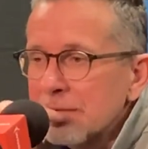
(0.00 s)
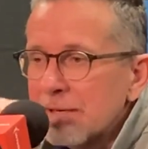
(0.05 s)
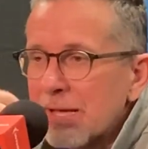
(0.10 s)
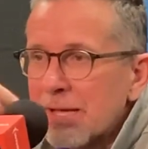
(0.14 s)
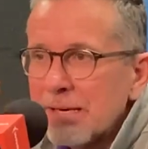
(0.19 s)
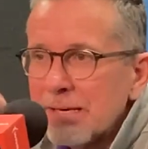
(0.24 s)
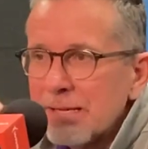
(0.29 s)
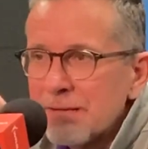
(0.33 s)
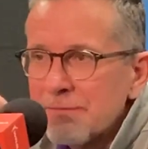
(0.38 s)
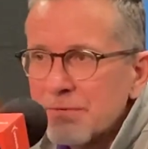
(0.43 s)

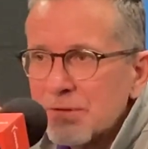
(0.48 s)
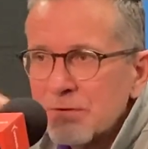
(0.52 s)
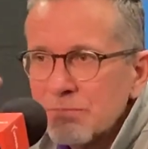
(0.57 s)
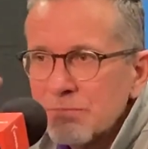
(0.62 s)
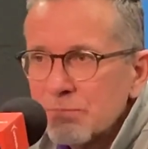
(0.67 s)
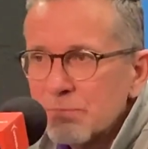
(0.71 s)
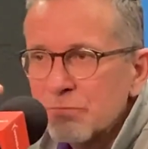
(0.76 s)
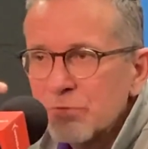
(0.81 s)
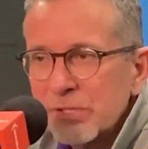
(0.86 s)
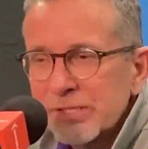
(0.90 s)
and
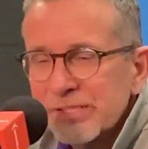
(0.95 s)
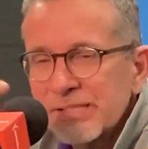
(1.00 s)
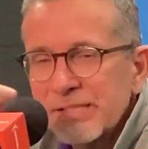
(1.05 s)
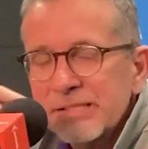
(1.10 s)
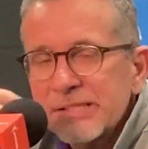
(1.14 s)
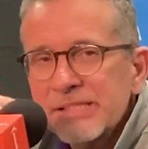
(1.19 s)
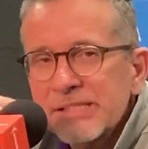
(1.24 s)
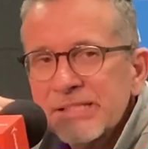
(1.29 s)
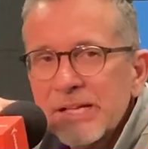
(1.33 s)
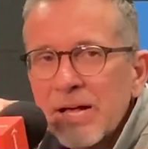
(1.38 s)
even just
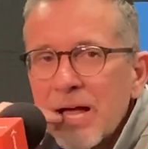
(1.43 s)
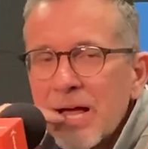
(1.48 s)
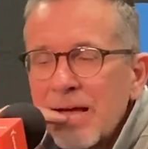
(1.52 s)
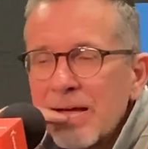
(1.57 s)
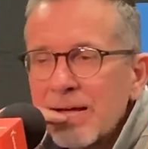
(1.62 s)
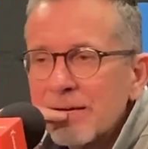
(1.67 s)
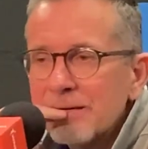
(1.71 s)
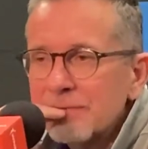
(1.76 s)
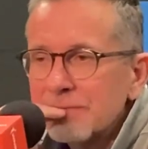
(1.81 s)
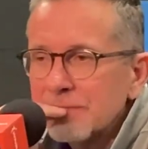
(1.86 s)

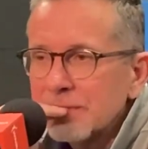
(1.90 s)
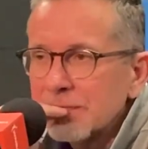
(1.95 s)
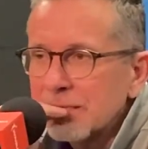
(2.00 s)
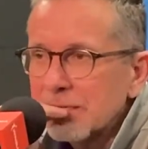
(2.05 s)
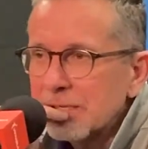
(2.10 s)
inside,